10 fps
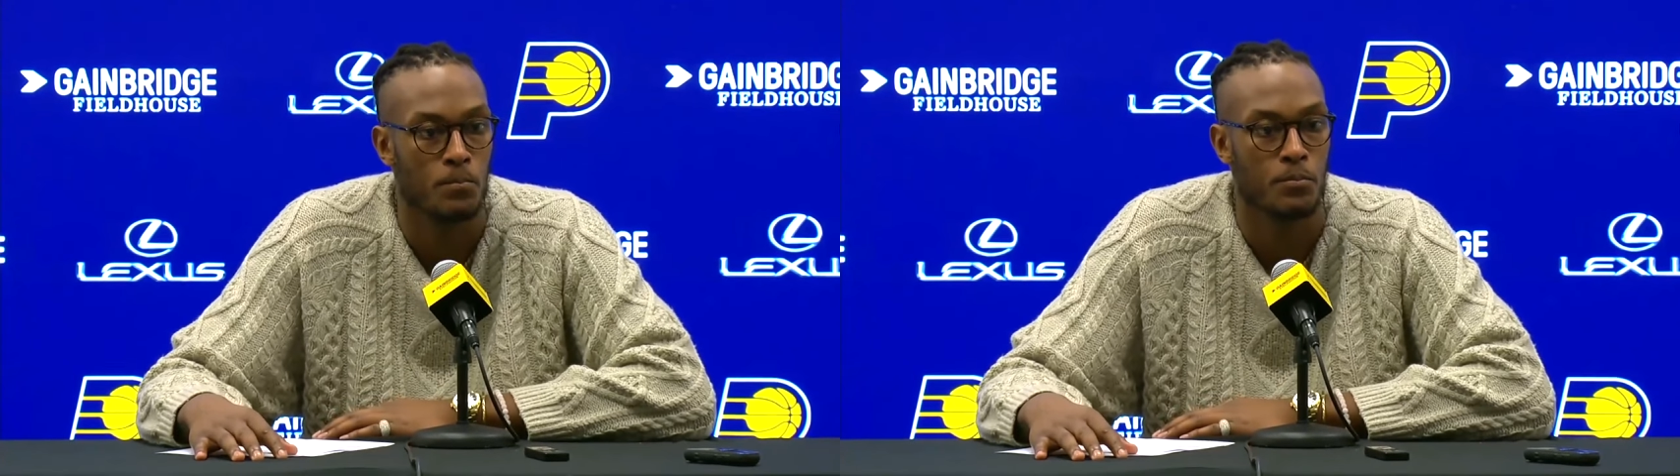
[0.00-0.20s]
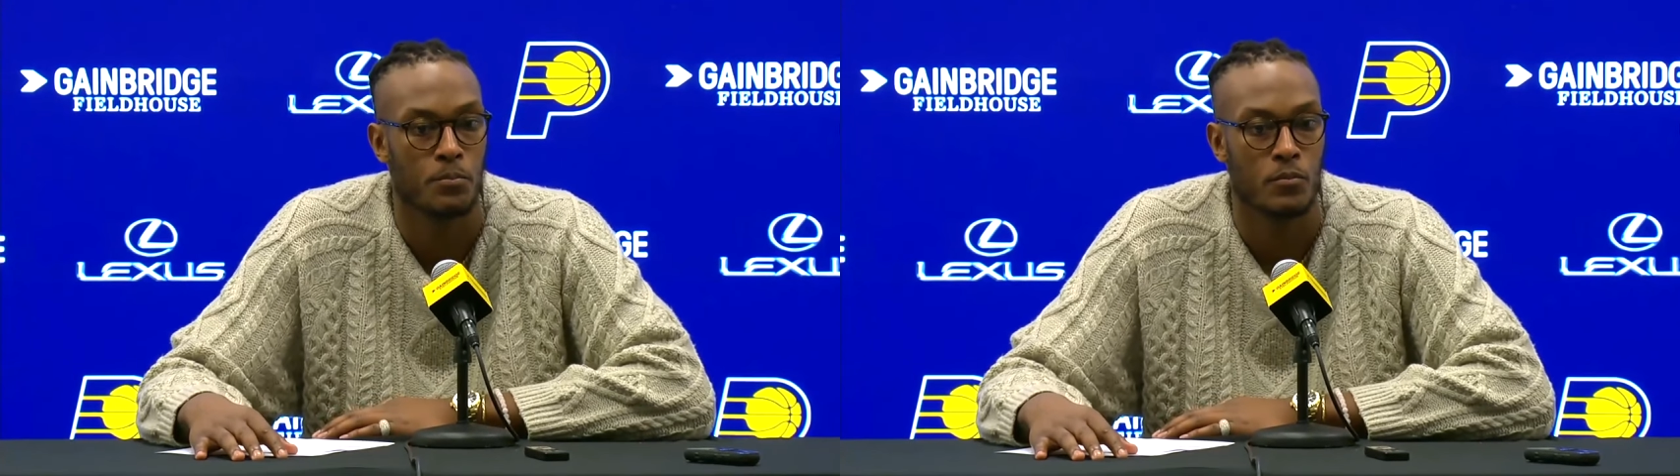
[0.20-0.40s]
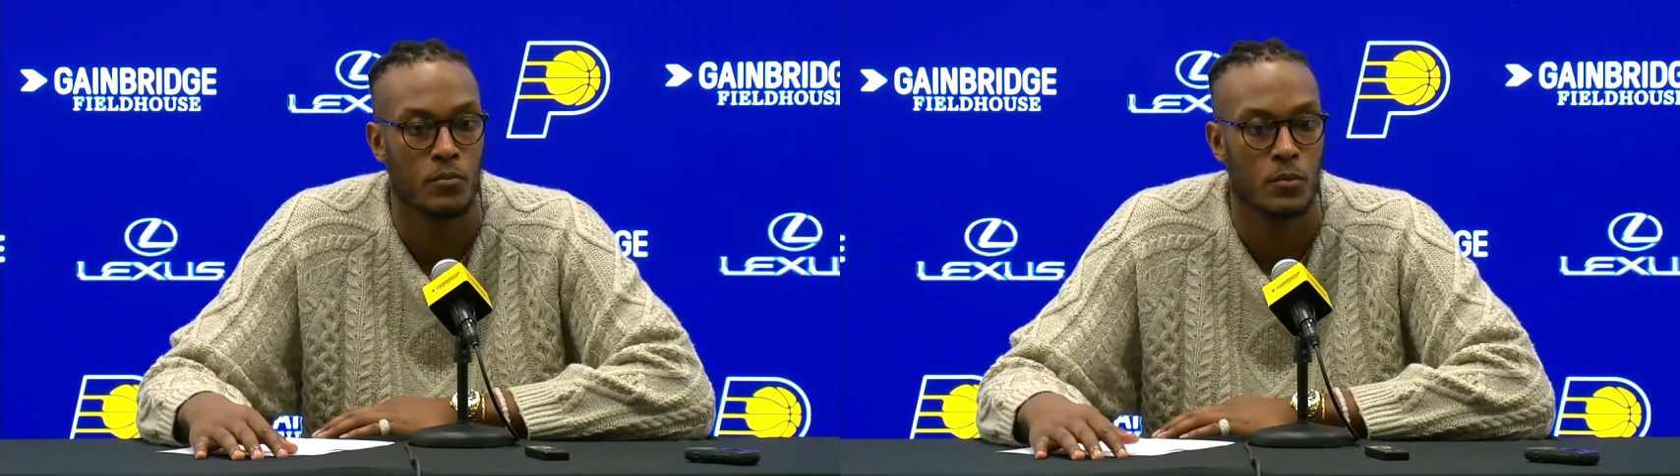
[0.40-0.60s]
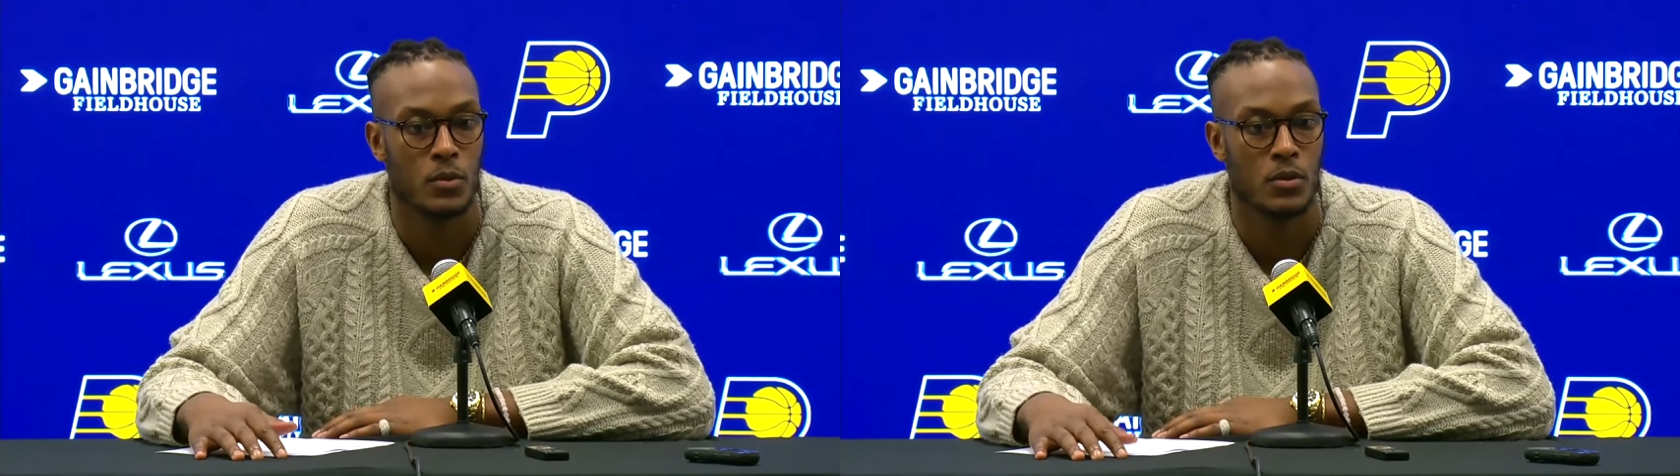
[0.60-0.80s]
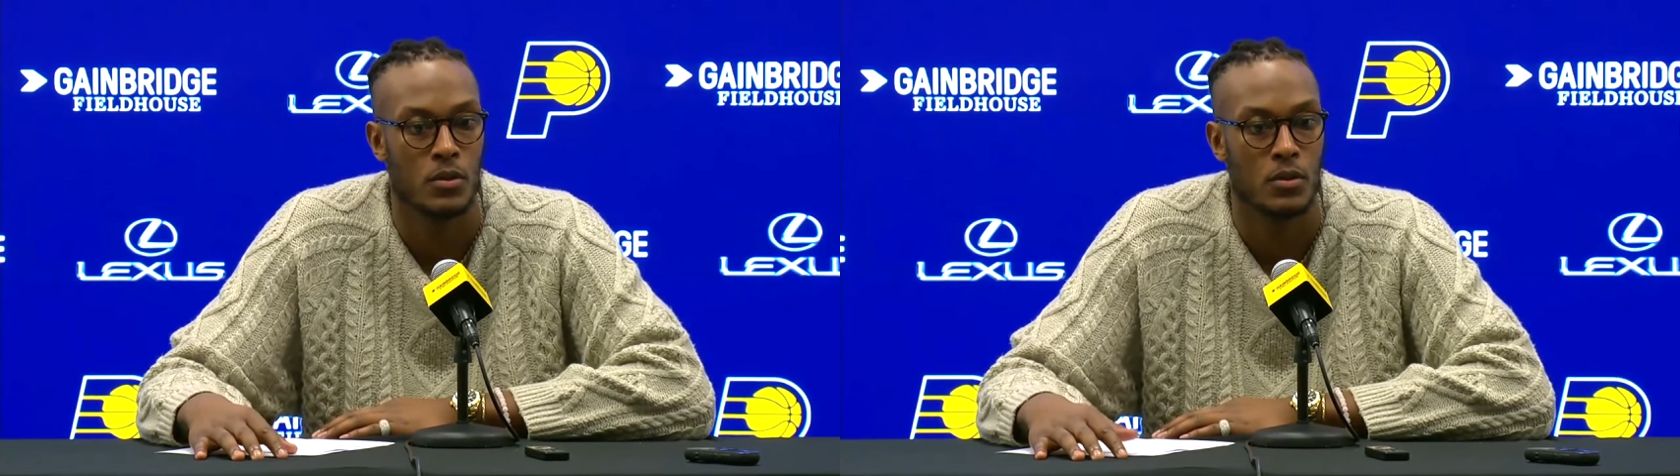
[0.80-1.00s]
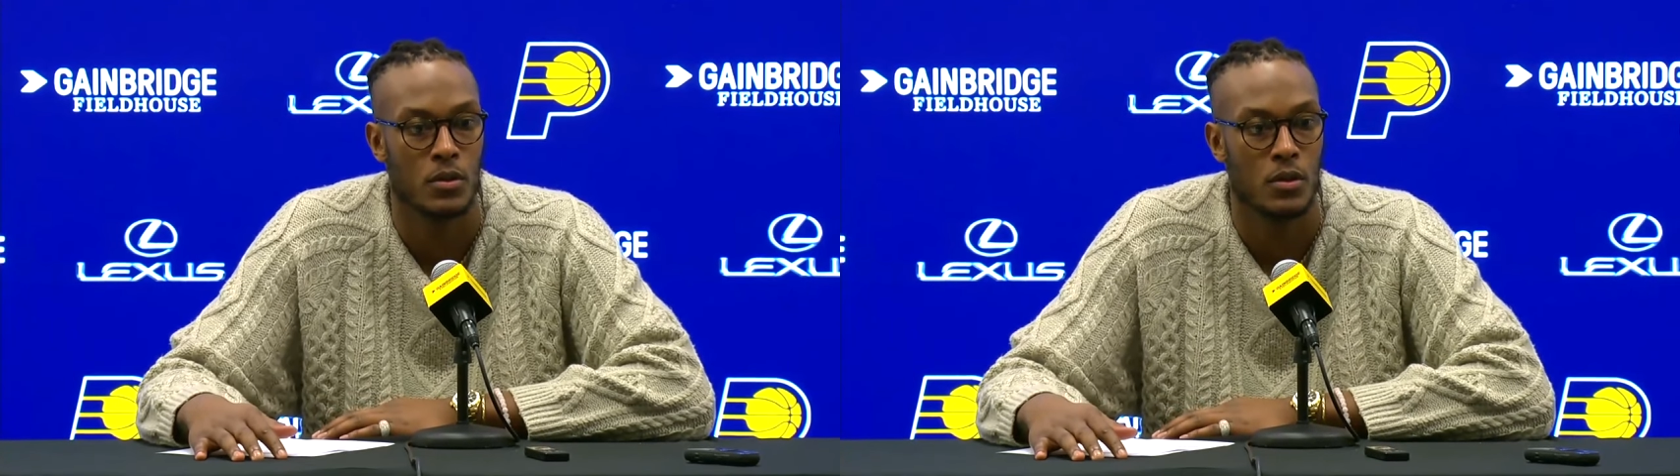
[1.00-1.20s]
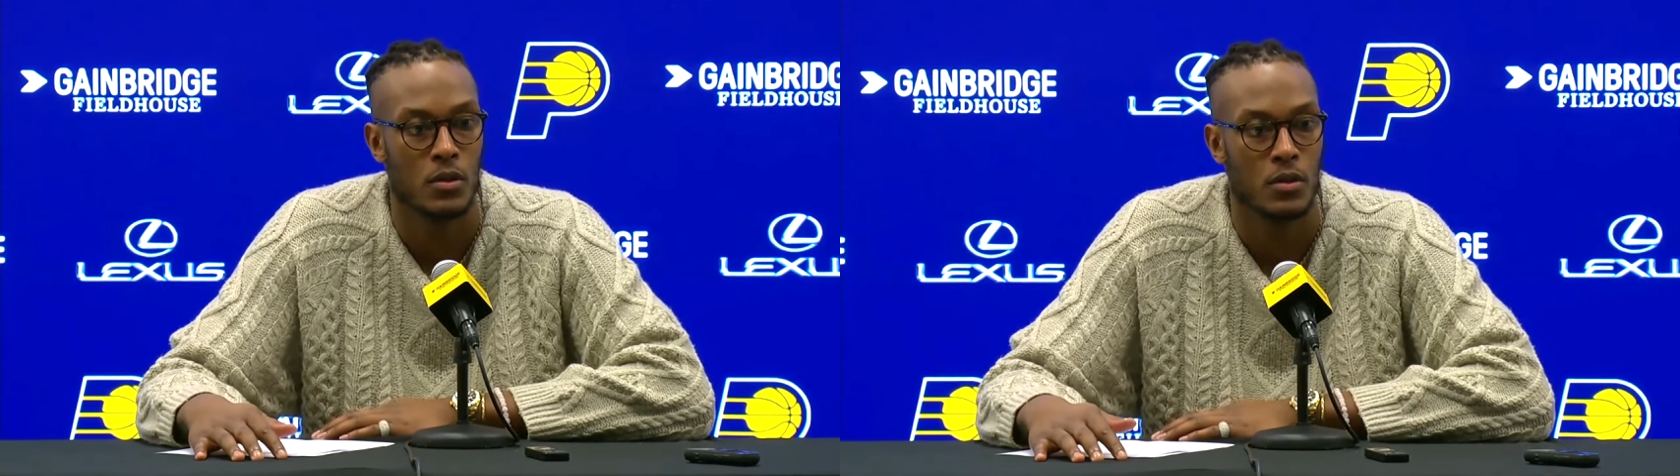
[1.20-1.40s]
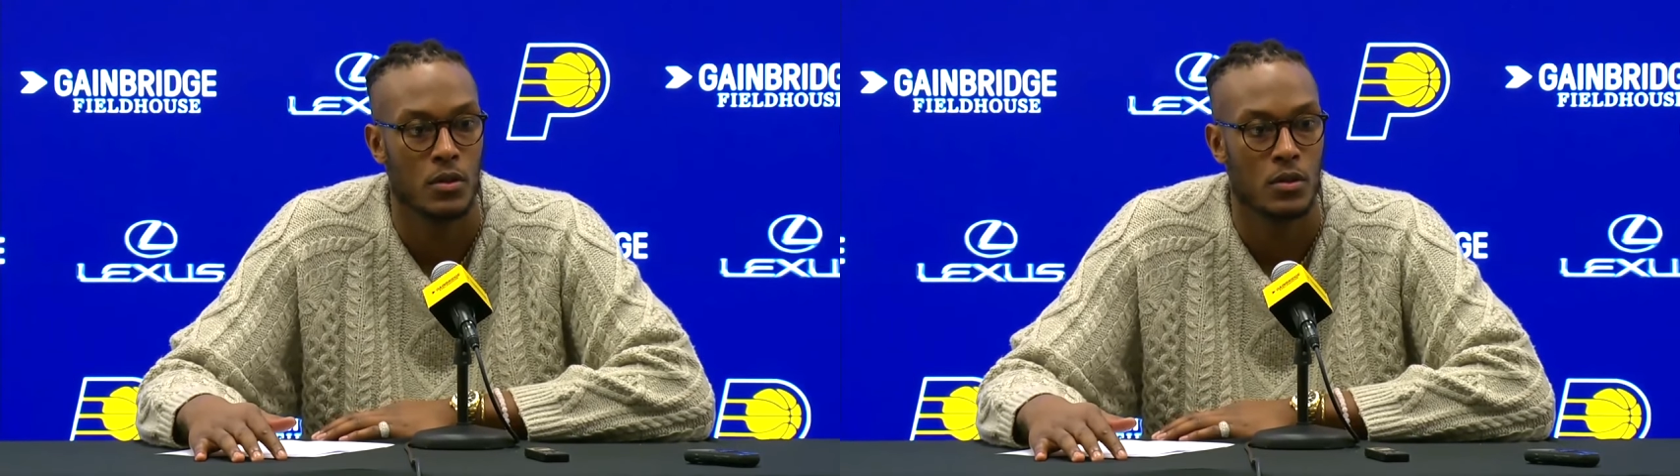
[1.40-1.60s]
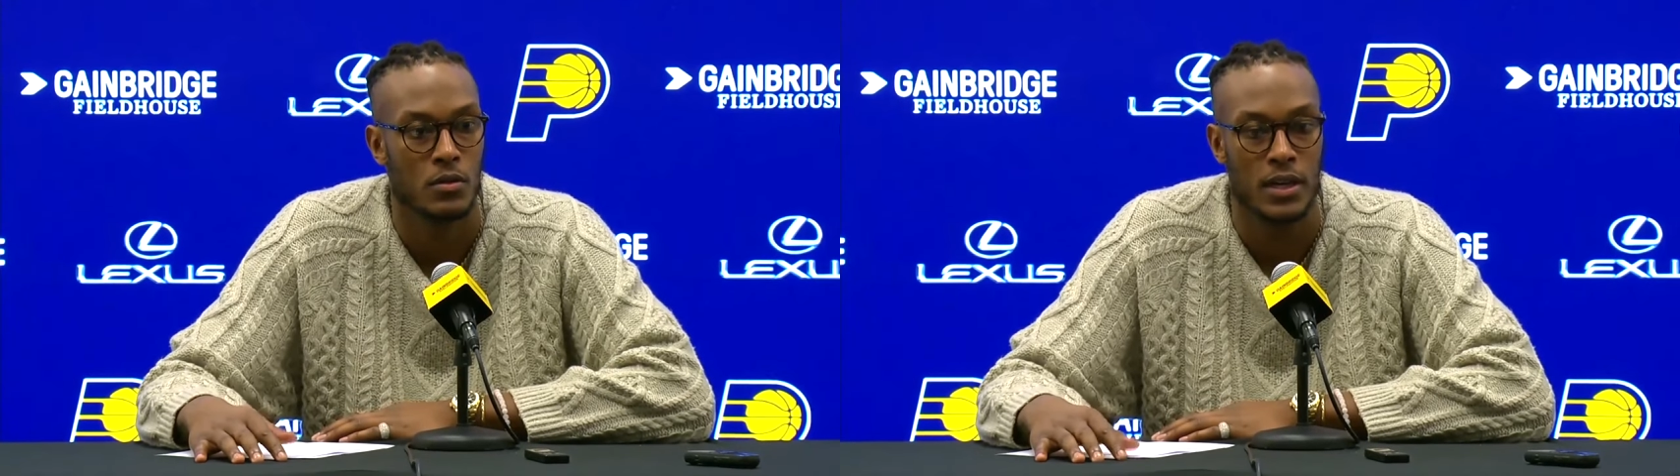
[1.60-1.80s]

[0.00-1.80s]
your your mindset of what you had to get done?